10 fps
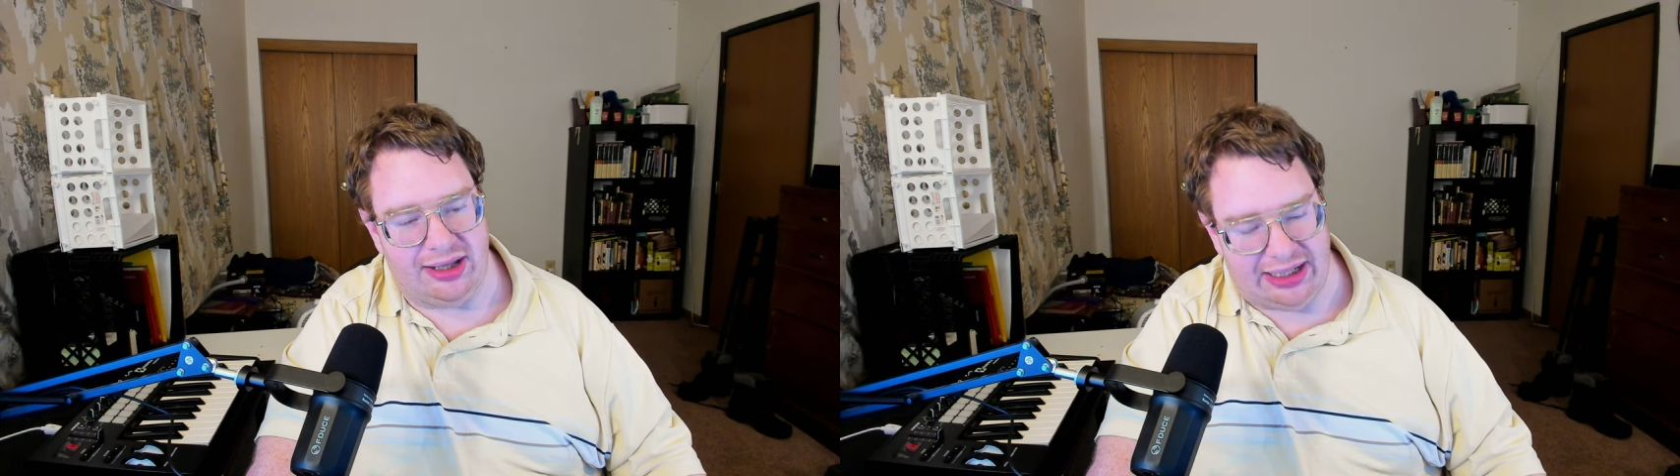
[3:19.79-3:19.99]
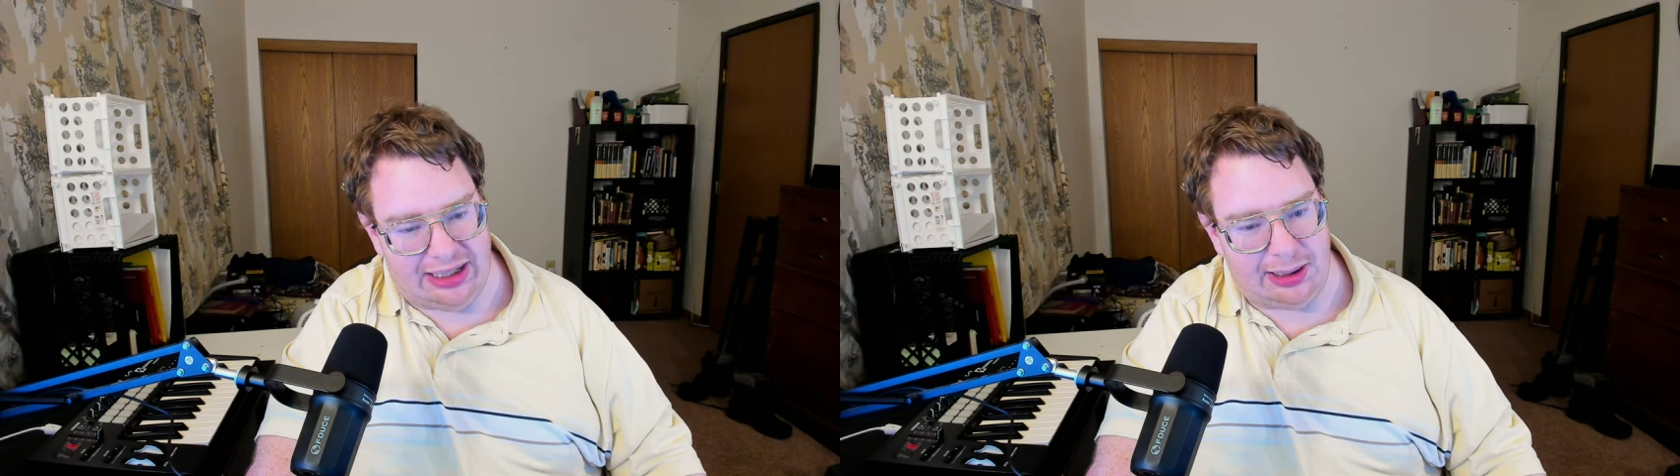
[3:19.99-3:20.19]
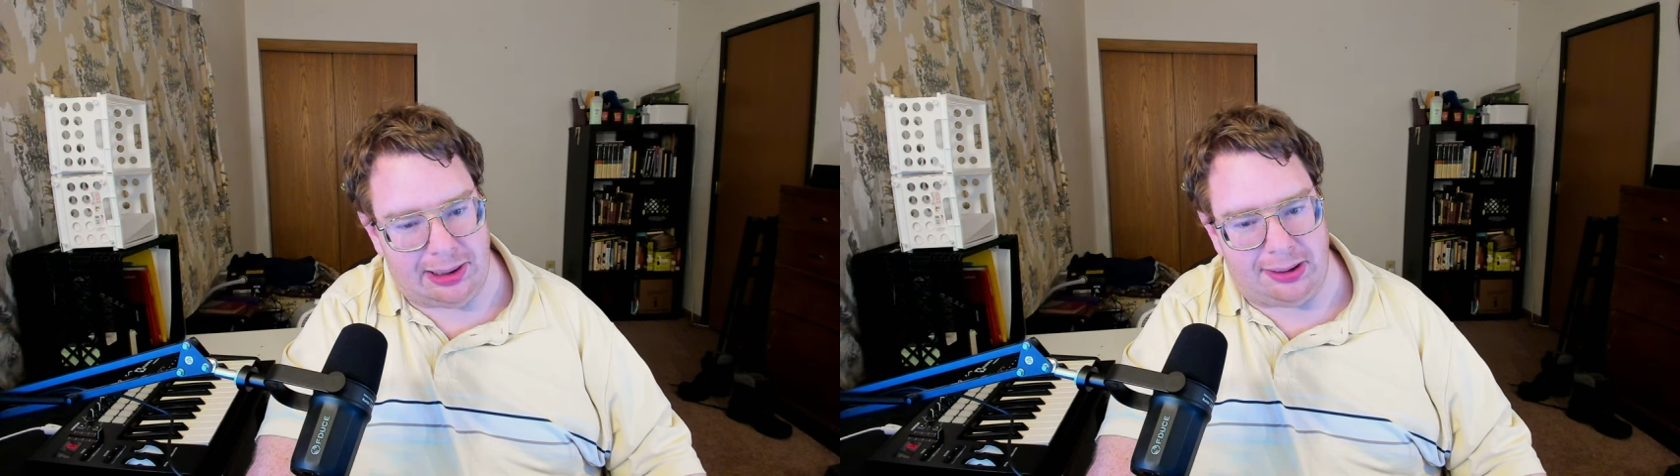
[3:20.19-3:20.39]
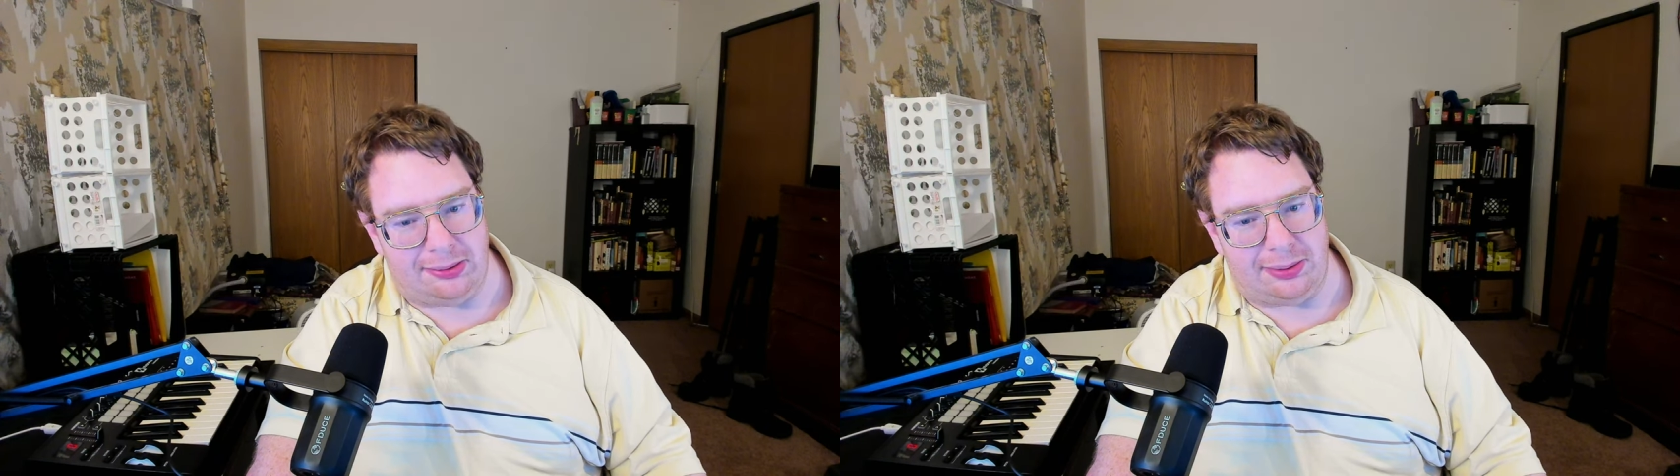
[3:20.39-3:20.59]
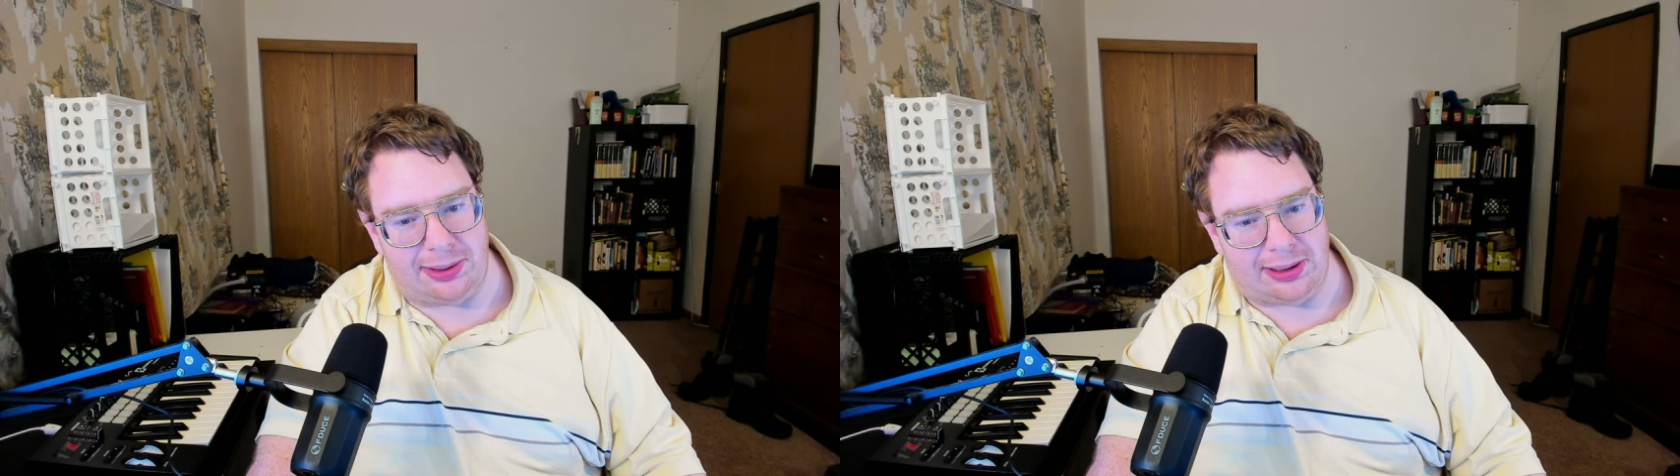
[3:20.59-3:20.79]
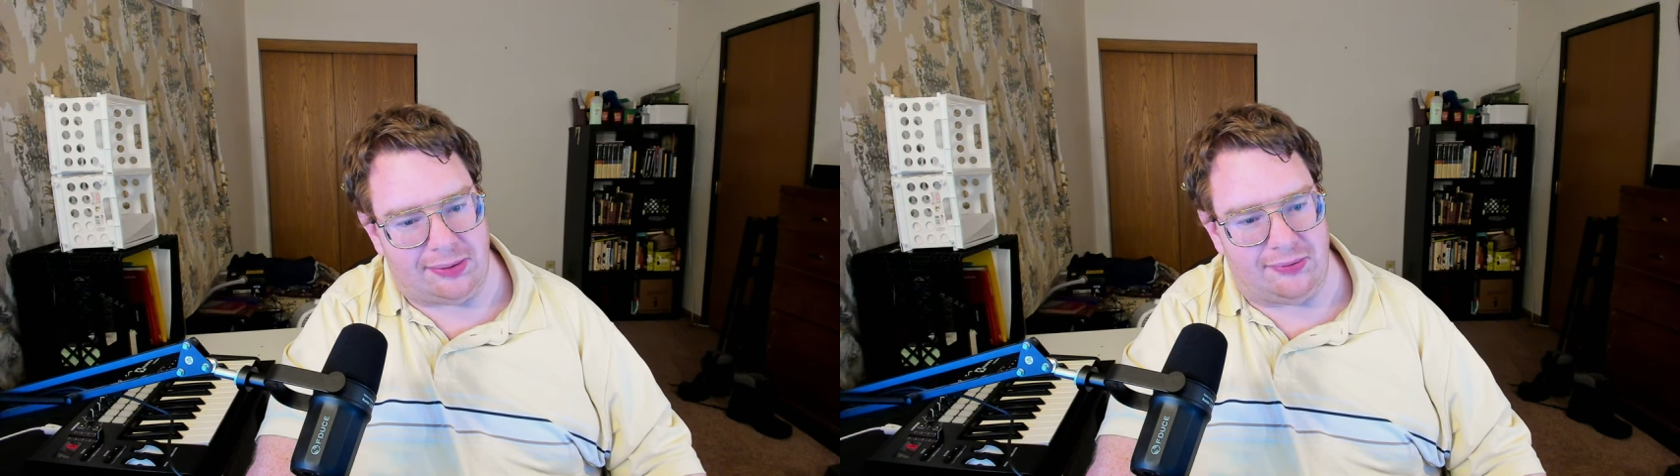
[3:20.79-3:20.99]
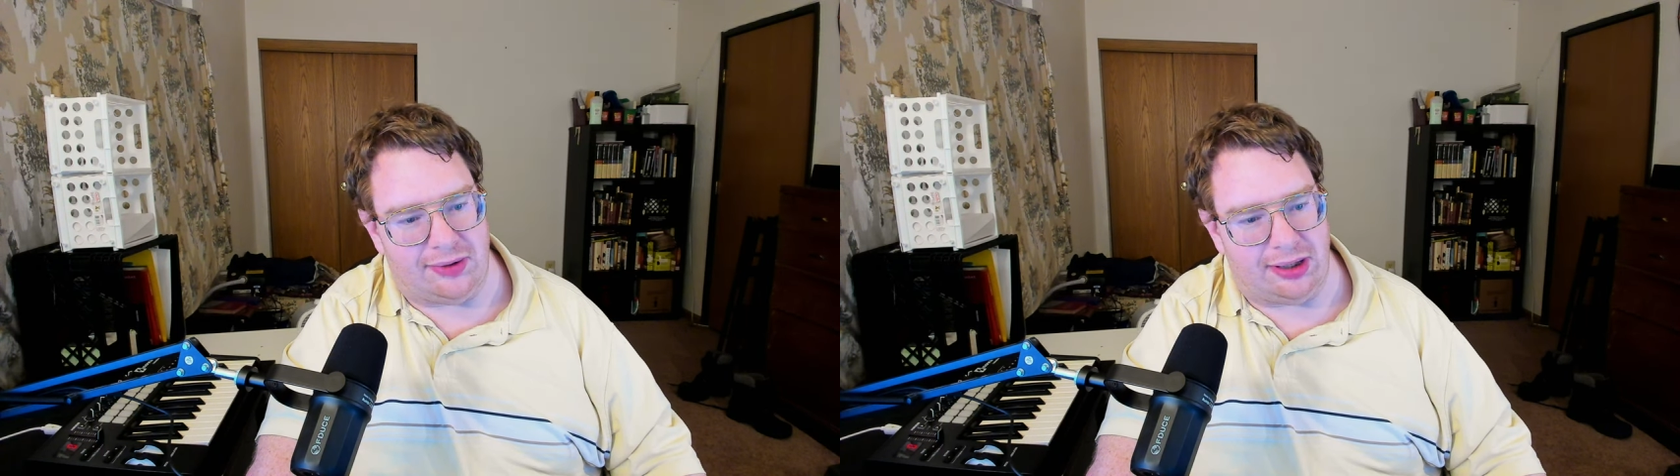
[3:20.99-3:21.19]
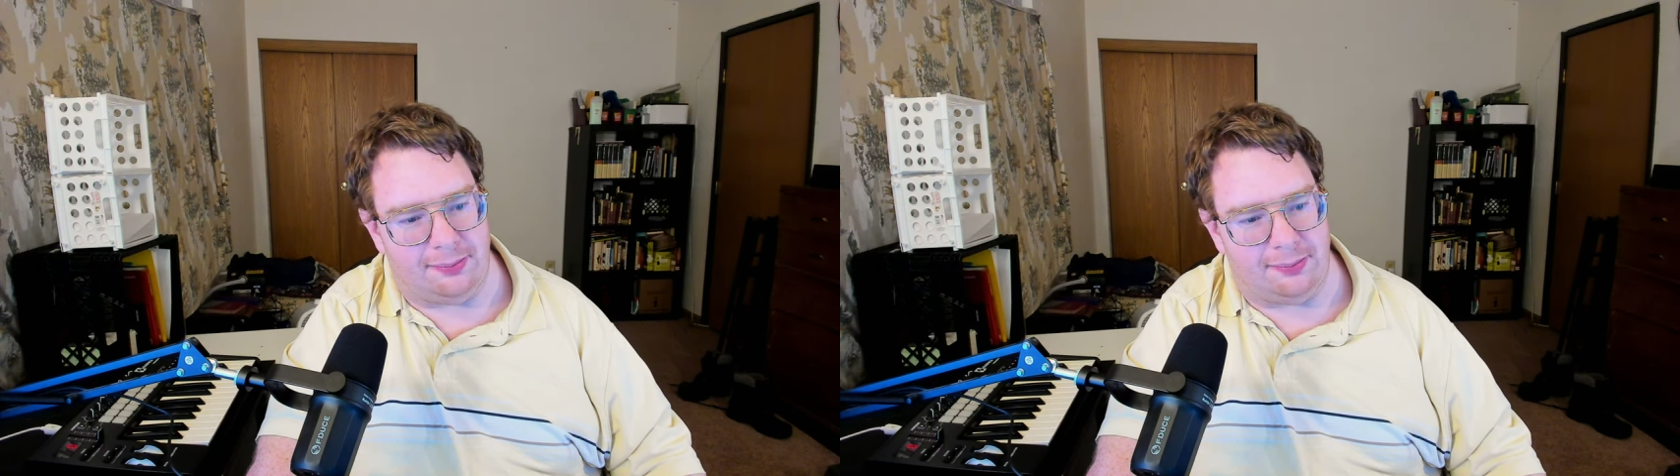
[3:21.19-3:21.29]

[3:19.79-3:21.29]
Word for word: They didn't choose to